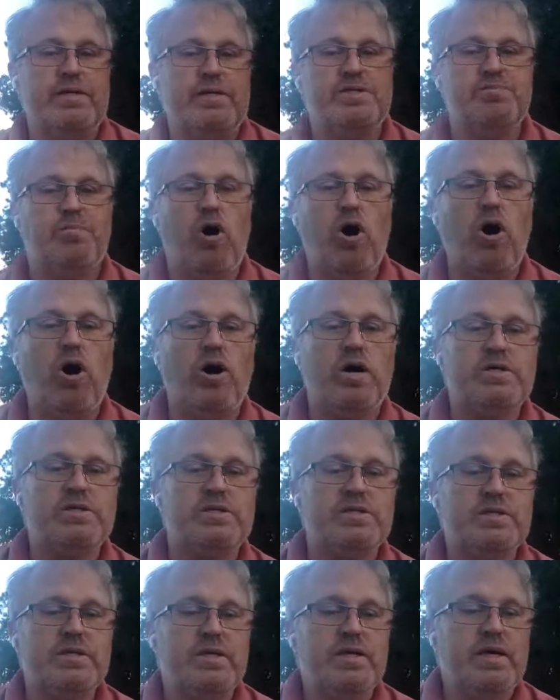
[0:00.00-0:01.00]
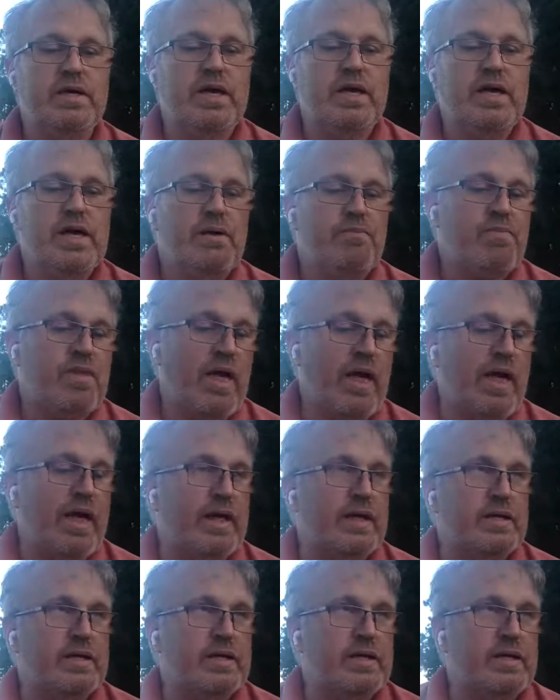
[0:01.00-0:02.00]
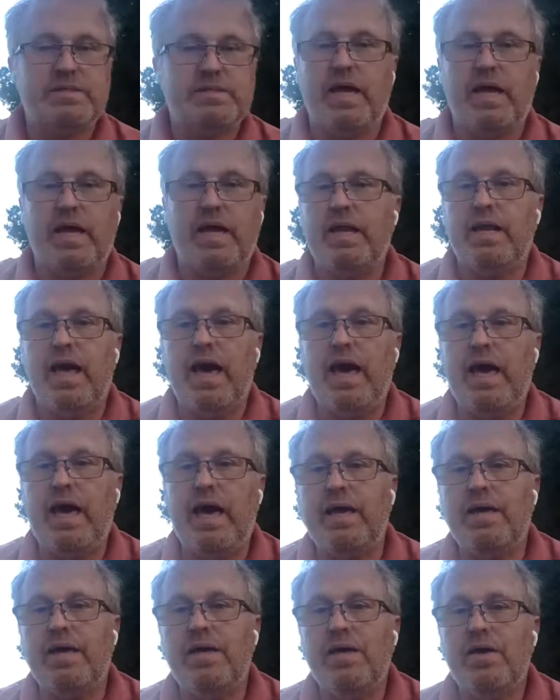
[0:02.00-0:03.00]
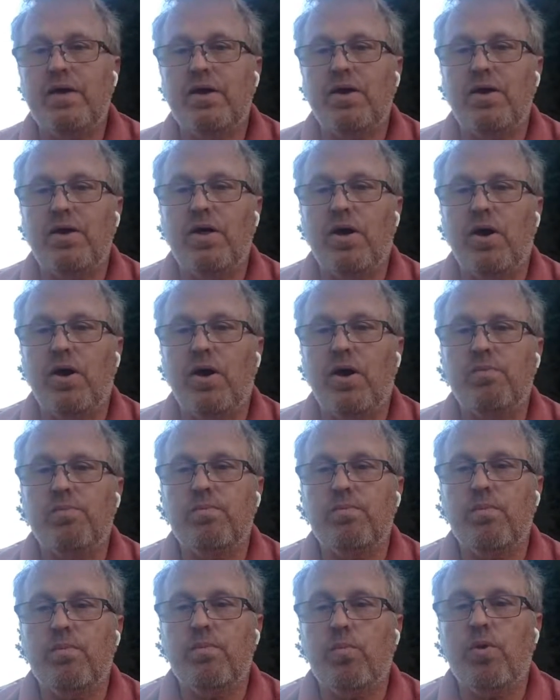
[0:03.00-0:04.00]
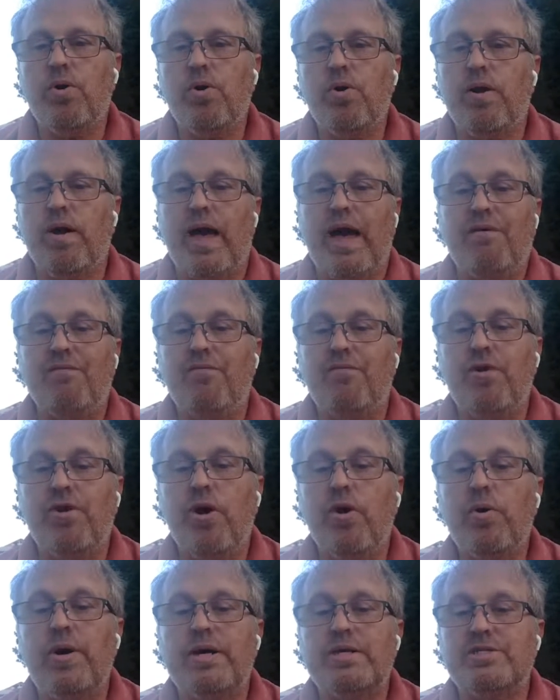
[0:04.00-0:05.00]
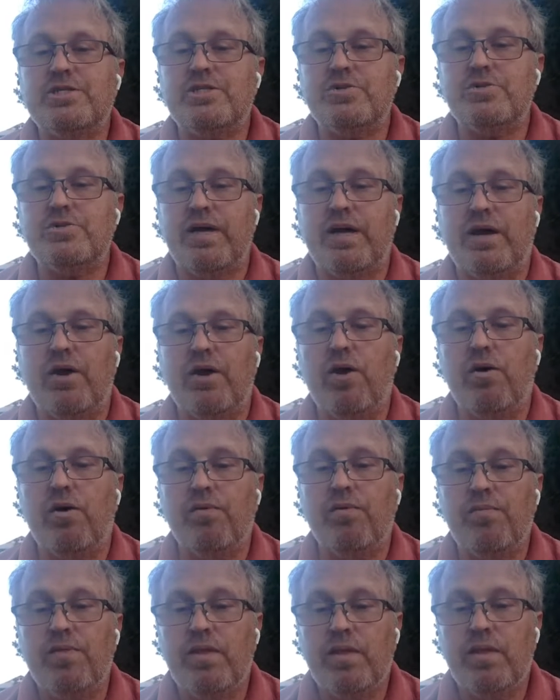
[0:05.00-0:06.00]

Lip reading: his boss and saying, hey, we're going to have no issues at all,